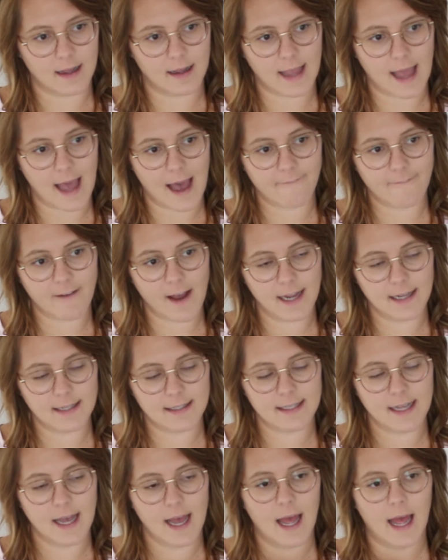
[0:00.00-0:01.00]
calf
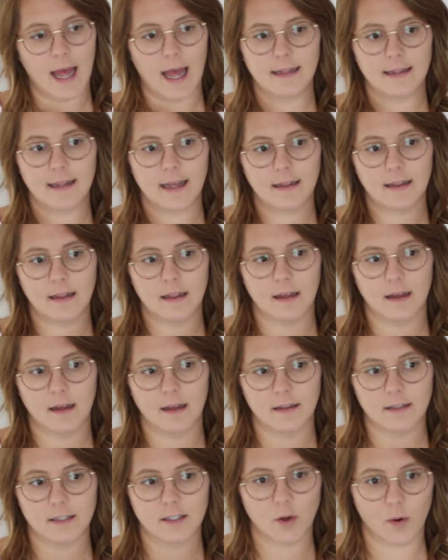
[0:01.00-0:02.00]
heights, and then
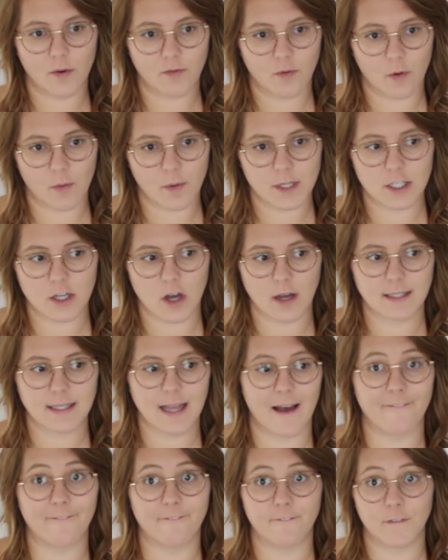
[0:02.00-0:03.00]
the Sew It Forward socks
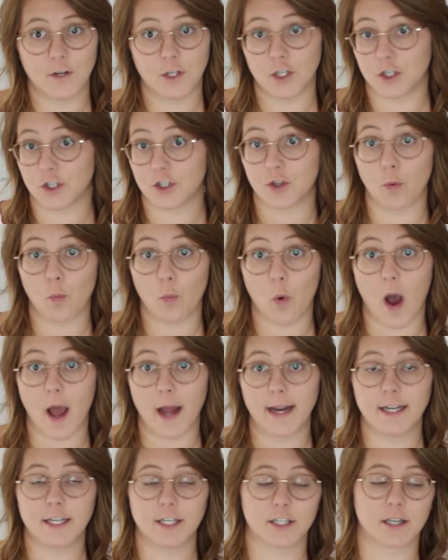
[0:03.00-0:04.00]
have just the
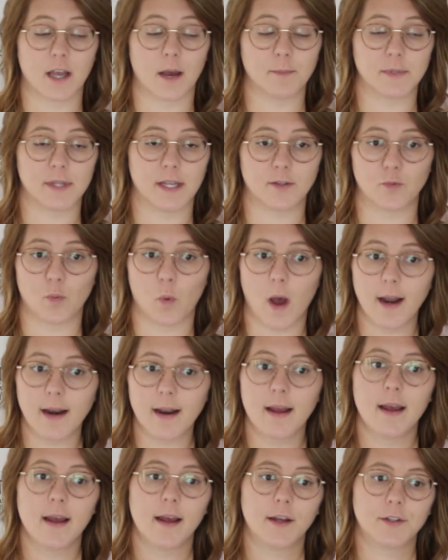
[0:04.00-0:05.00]
one. It just comes as
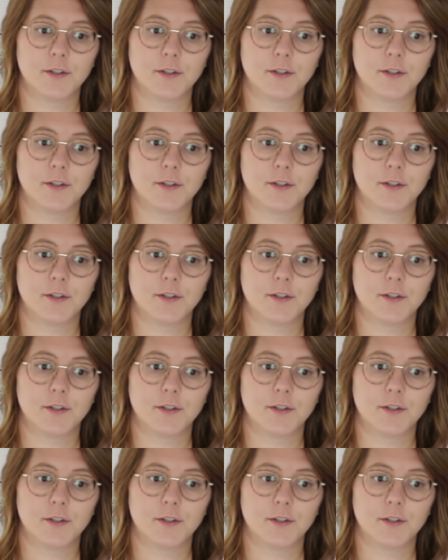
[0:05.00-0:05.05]
one.